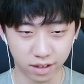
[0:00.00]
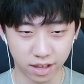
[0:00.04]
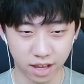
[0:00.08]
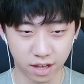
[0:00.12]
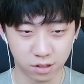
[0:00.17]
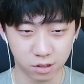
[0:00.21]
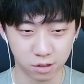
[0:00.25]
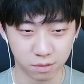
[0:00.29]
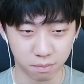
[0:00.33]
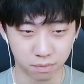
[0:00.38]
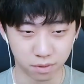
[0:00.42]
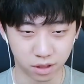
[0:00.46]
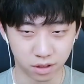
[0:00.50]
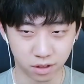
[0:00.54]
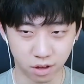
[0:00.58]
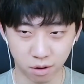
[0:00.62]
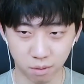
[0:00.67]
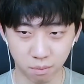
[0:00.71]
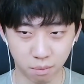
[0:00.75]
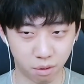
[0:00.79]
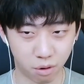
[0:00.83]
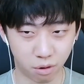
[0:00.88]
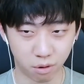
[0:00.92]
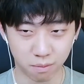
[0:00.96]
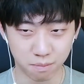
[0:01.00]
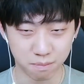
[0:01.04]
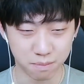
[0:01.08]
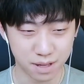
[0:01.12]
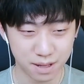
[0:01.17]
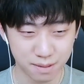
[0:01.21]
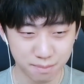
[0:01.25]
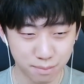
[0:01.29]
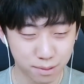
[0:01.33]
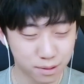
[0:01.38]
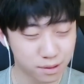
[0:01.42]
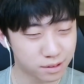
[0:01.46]
get to know more
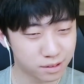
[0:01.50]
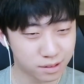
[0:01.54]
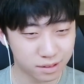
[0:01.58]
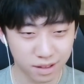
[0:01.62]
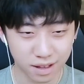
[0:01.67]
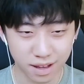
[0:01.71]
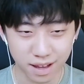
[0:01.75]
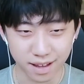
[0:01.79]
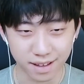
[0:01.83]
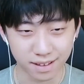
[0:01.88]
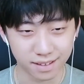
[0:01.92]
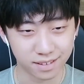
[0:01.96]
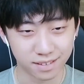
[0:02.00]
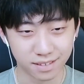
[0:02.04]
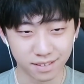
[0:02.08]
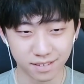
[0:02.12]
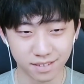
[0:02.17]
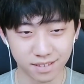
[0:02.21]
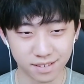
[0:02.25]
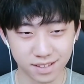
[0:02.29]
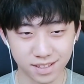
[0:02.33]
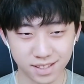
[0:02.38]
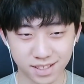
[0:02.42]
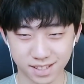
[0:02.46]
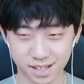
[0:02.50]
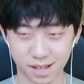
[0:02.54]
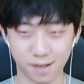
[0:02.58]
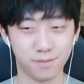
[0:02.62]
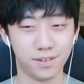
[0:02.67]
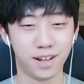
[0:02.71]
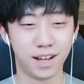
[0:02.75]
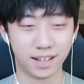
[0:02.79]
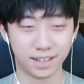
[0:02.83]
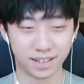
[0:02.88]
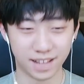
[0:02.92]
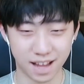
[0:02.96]
people and stuff
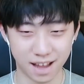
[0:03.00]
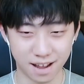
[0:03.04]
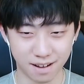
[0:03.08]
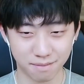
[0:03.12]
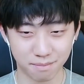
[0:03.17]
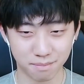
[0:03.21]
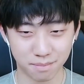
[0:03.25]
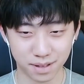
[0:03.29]
like that.